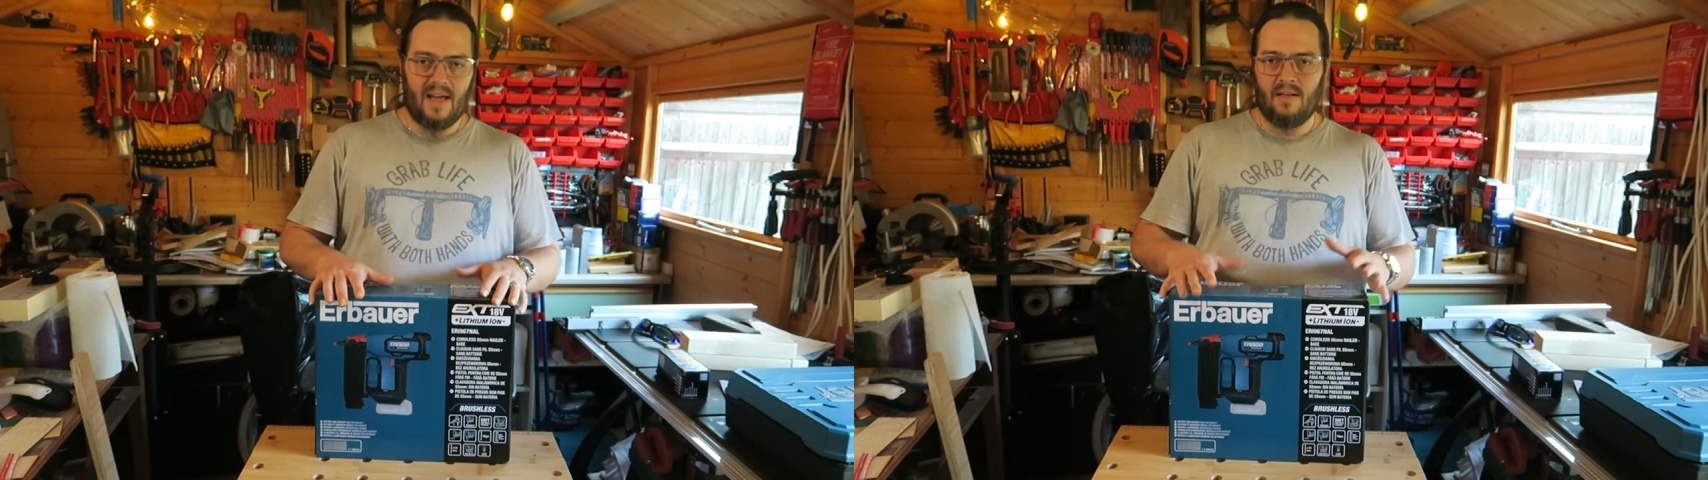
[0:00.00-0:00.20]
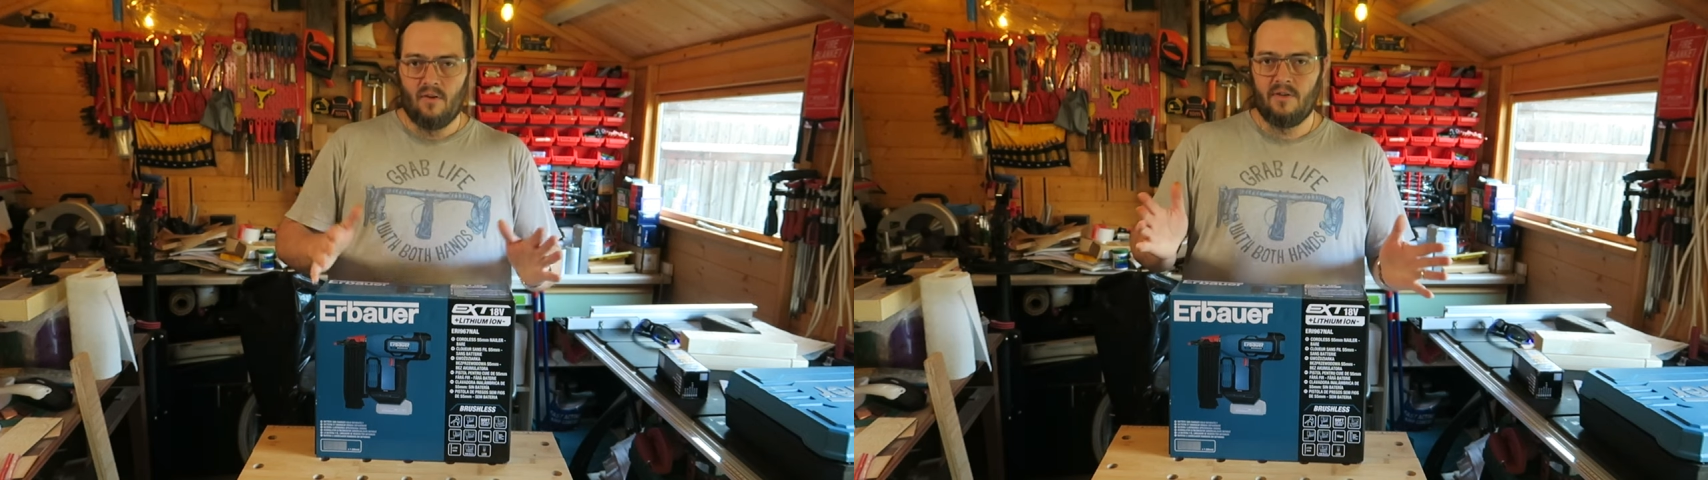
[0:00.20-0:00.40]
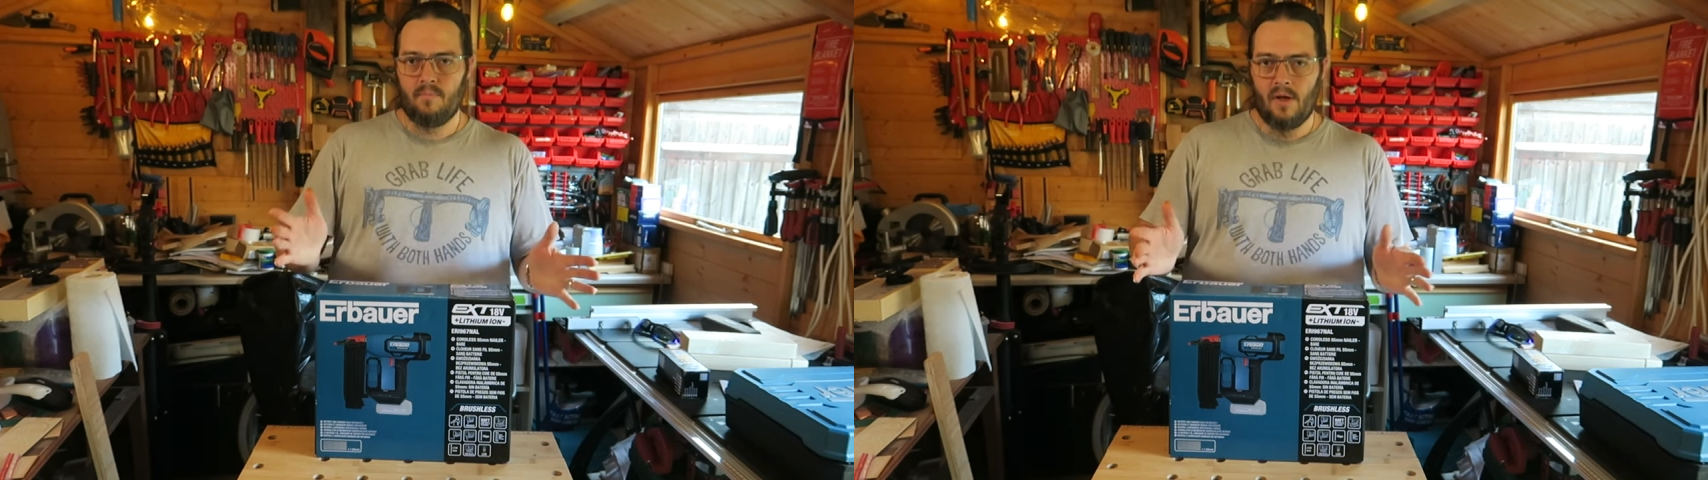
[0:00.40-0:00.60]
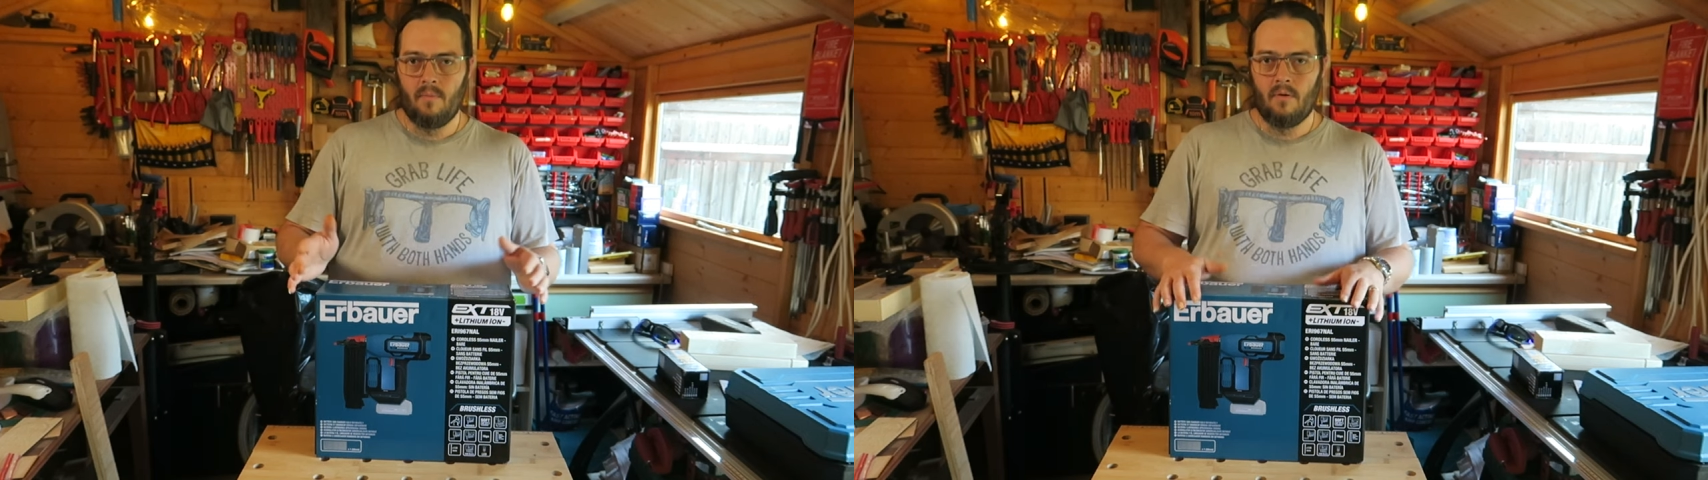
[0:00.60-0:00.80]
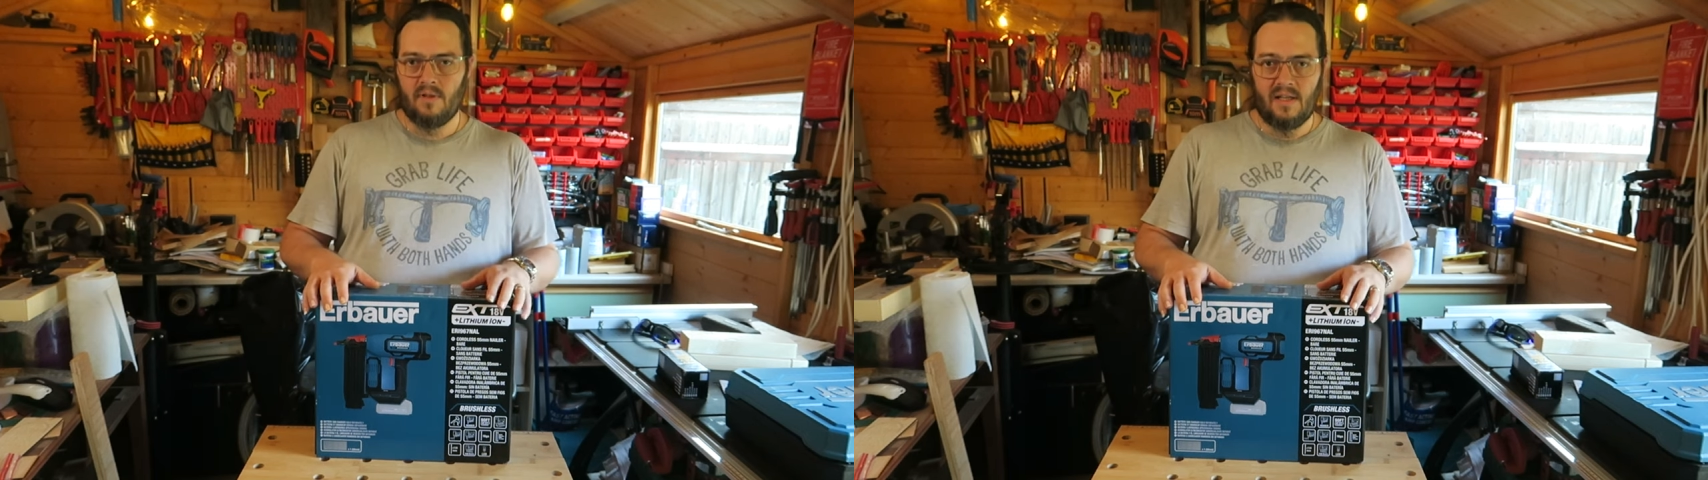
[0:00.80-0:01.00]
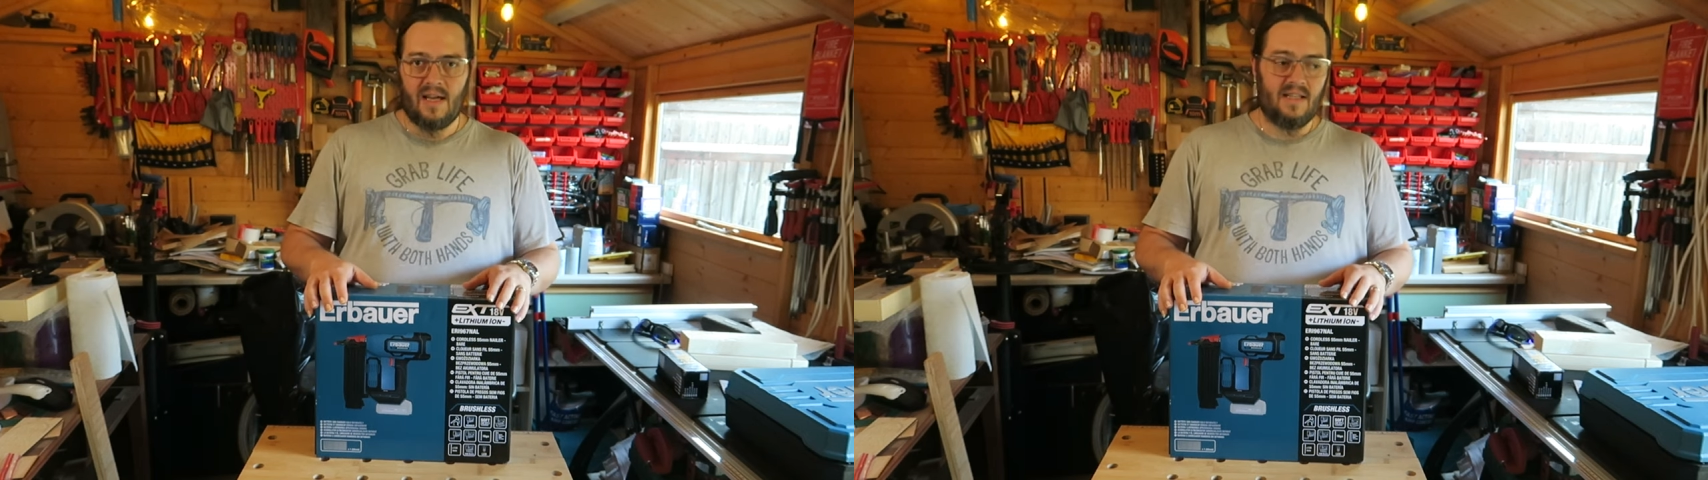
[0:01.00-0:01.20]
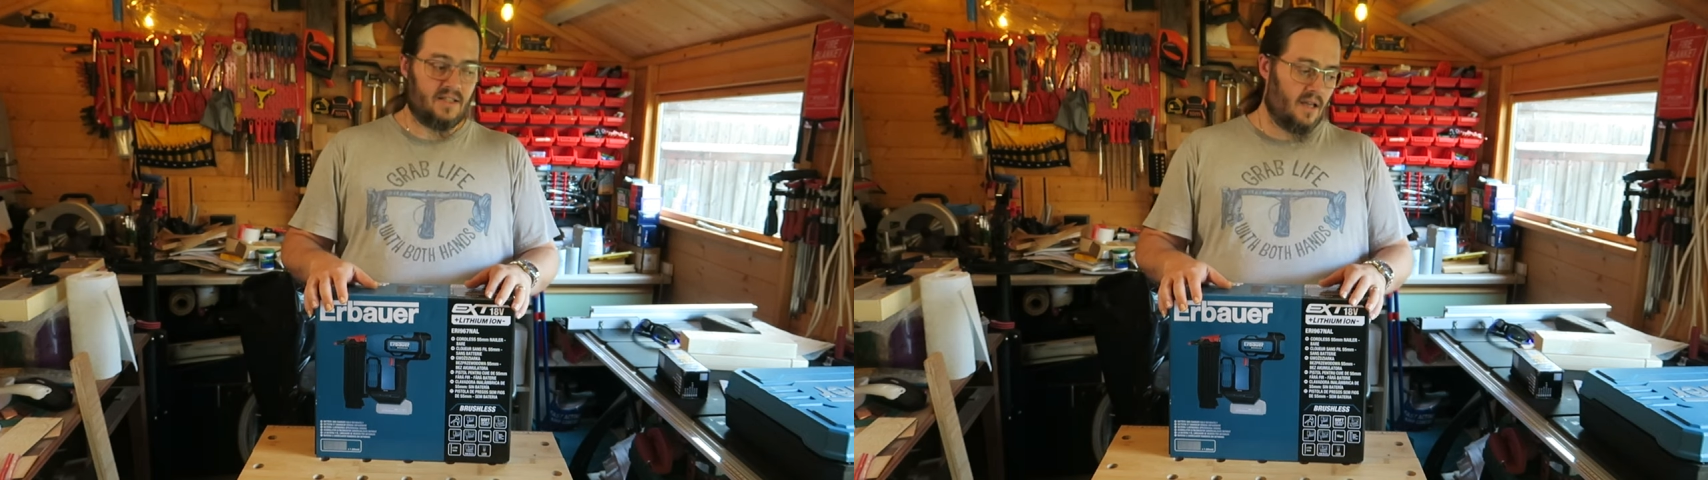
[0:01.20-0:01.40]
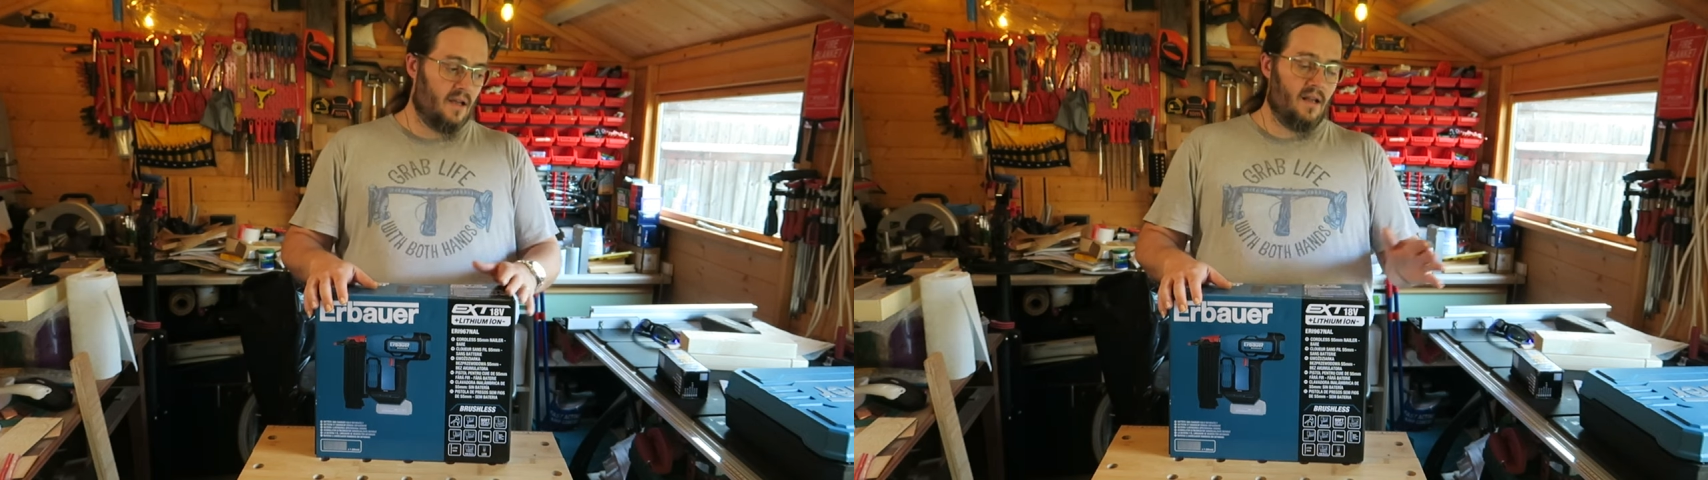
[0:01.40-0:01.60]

a nice blow molded case